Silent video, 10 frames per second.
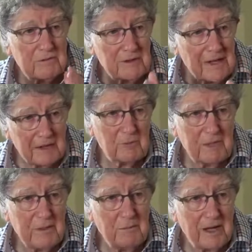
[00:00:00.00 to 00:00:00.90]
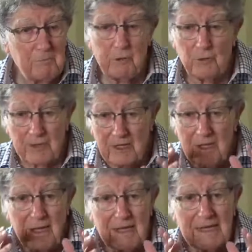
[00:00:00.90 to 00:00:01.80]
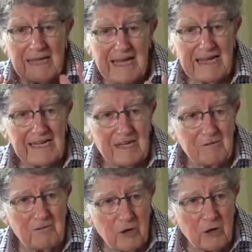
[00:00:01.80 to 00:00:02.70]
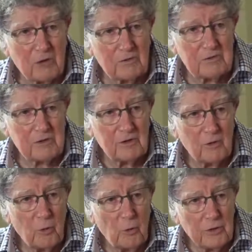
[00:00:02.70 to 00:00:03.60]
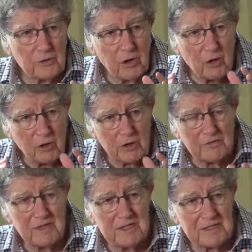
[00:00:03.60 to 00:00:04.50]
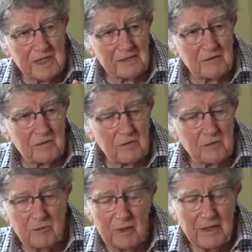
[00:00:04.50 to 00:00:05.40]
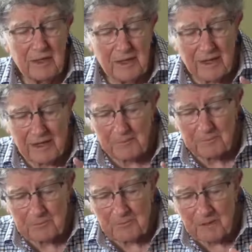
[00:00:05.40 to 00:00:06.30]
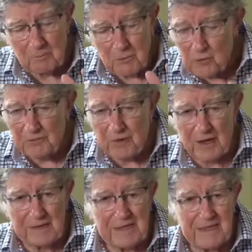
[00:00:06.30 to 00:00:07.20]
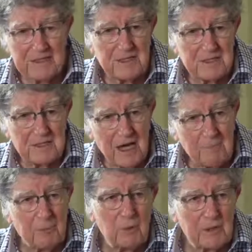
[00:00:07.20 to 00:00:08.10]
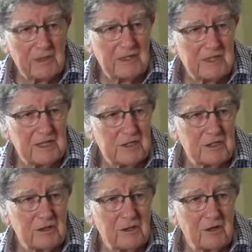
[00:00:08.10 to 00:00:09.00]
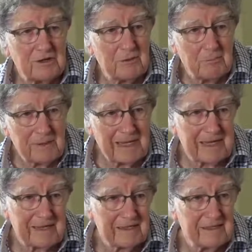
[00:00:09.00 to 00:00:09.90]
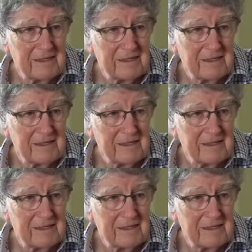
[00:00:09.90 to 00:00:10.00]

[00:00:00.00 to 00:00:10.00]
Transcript: like read my book. Get involved with all of these technical groups. MUFON is the top organization on the planet